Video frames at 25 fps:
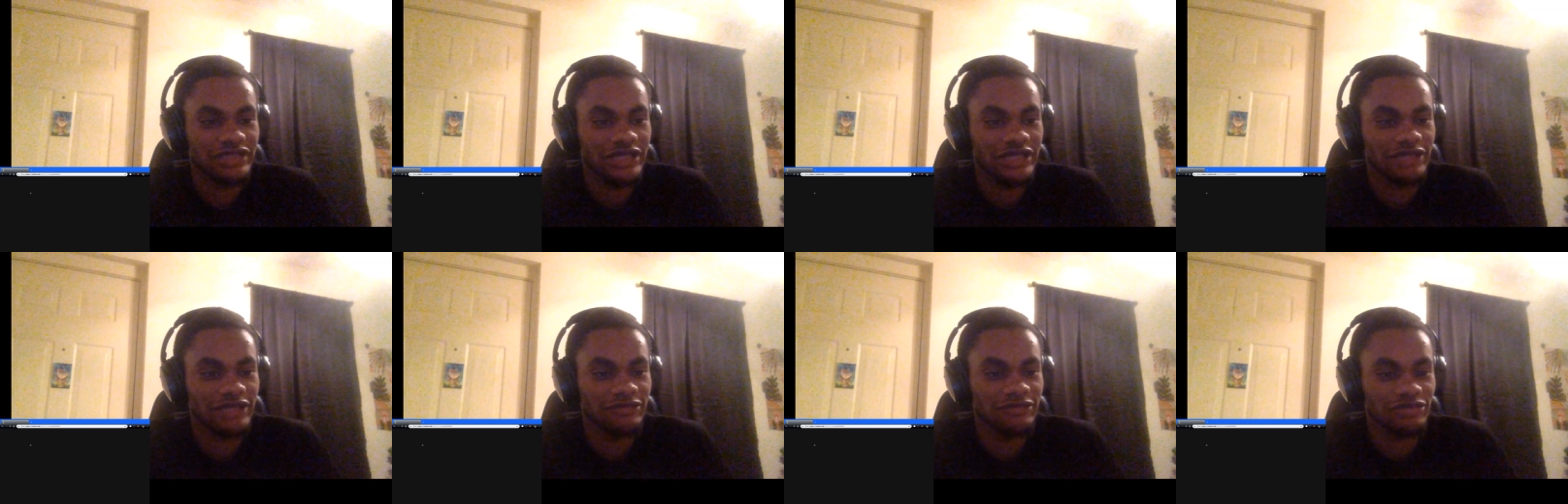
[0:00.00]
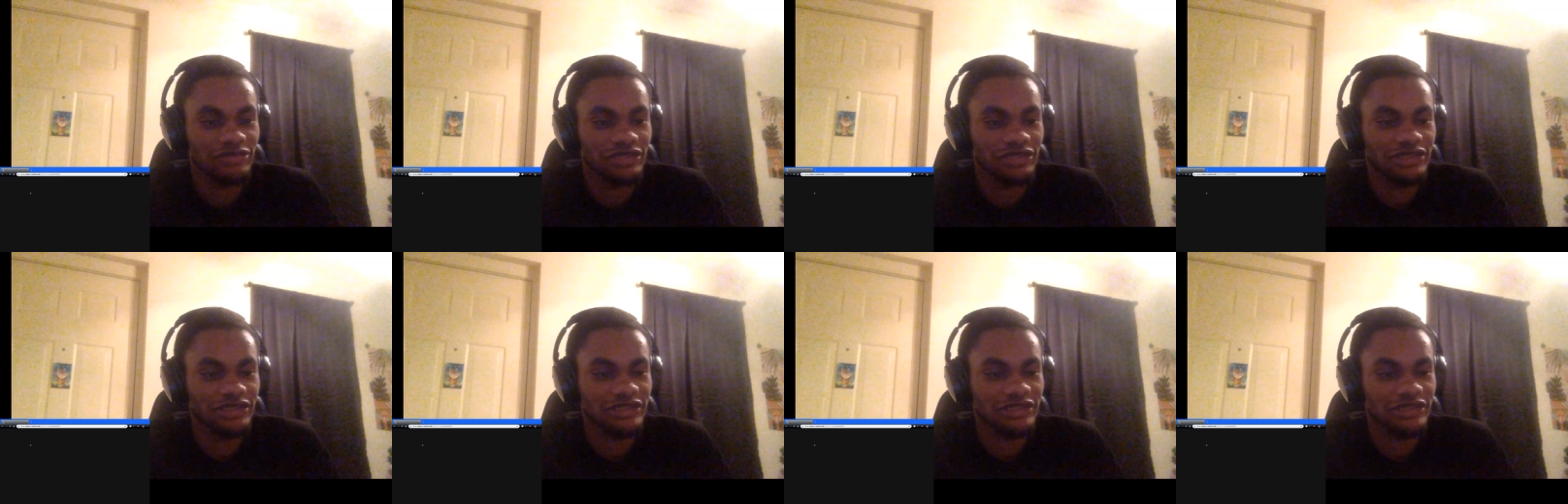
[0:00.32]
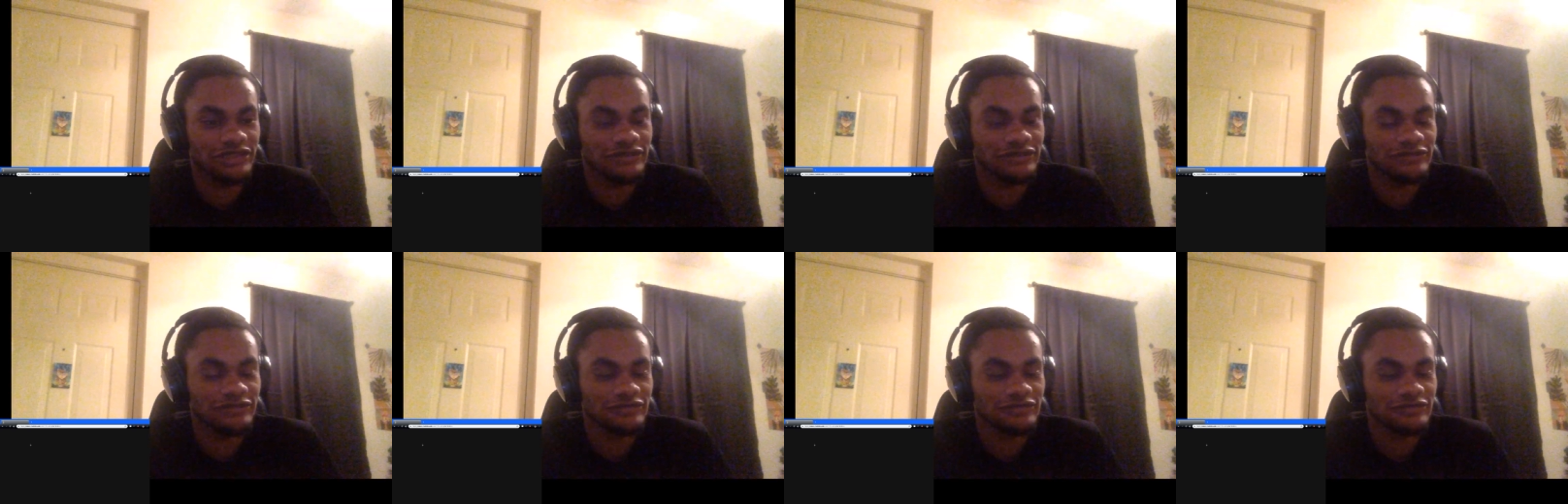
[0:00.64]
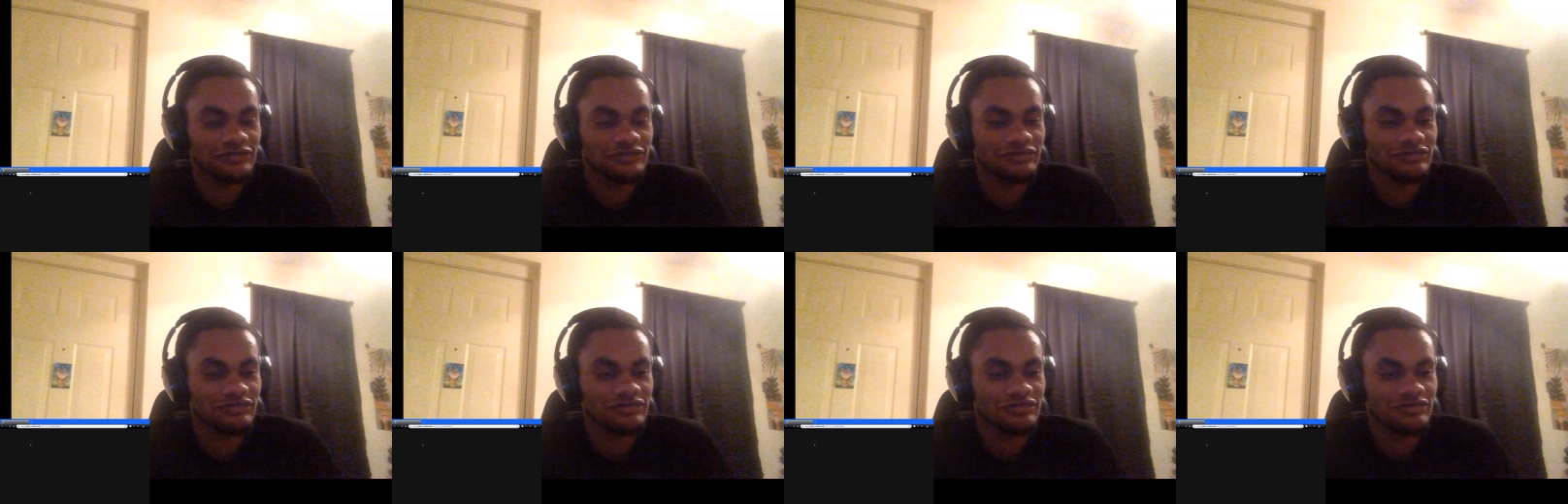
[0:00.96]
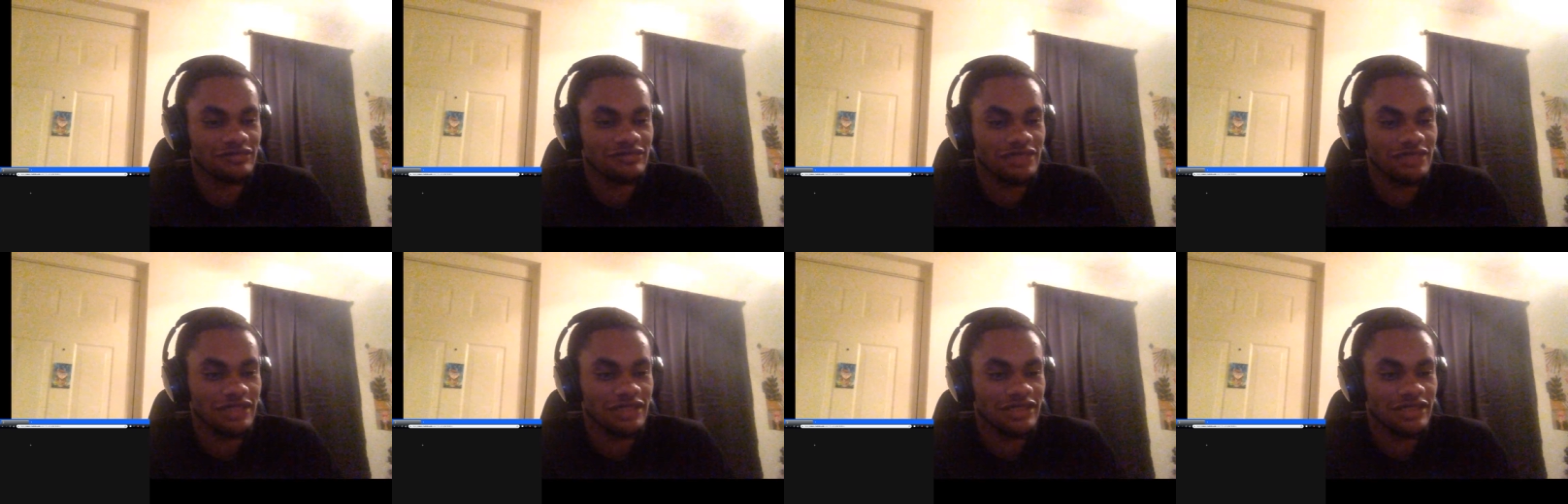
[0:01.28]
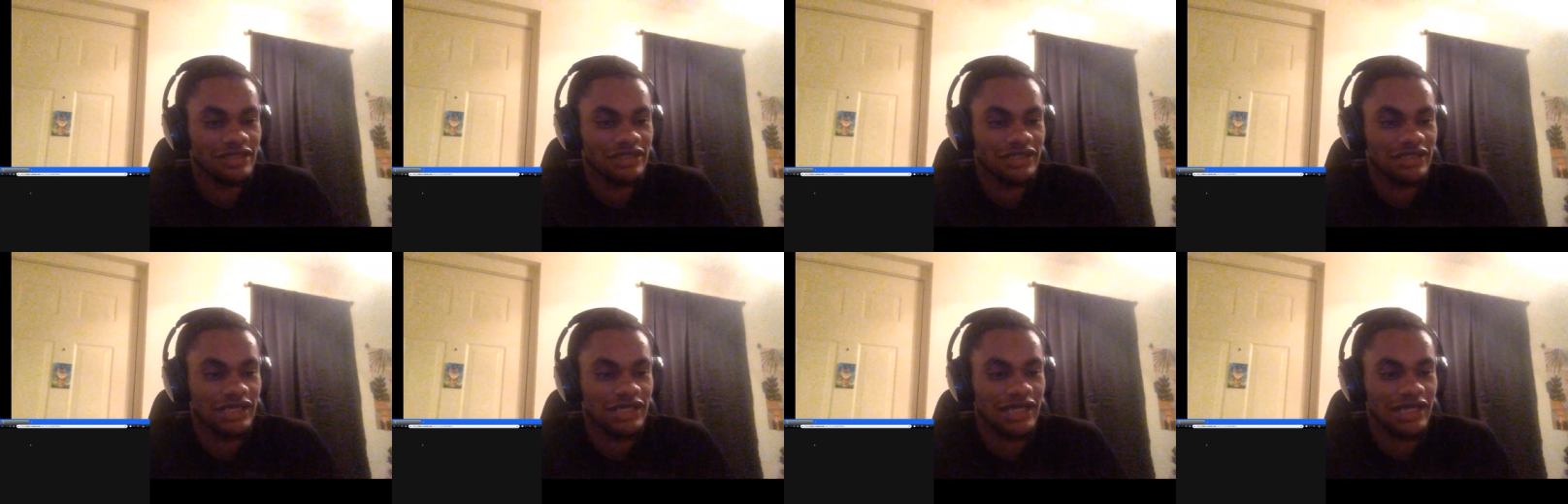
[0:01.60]
and Brienne.
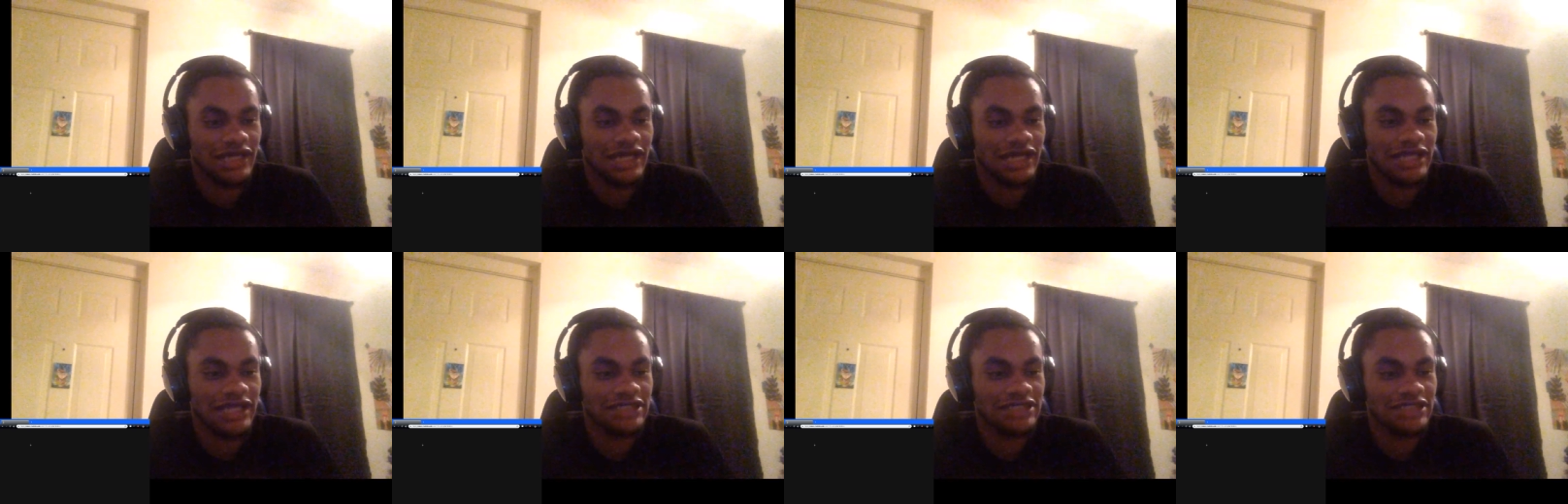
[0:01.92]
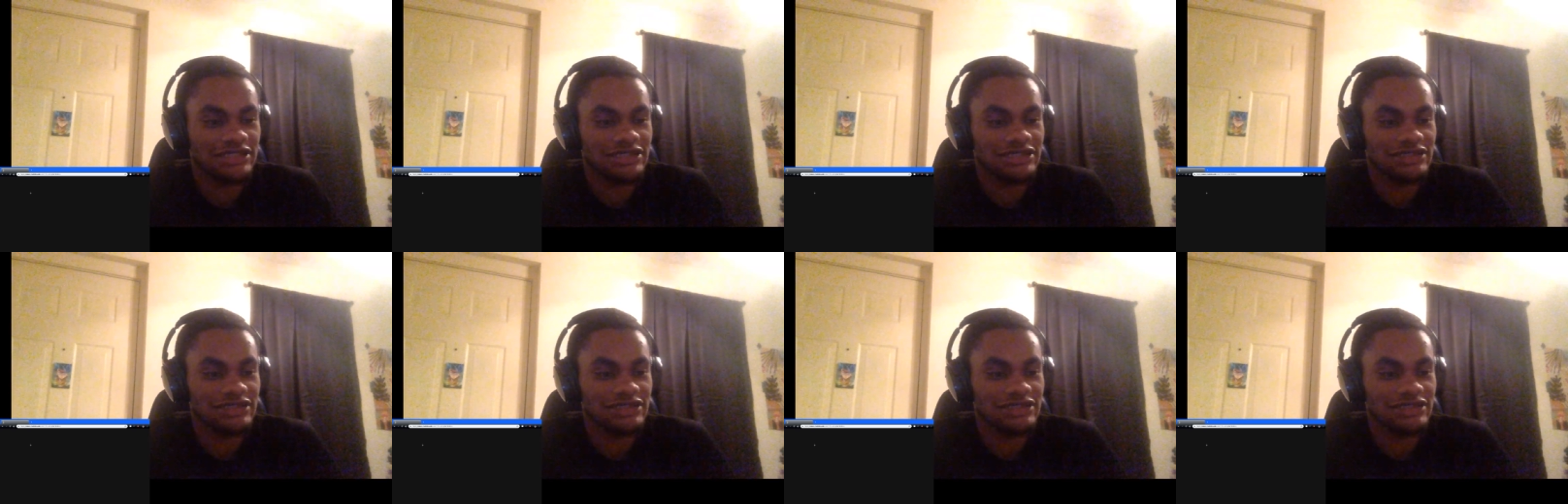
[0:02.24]
I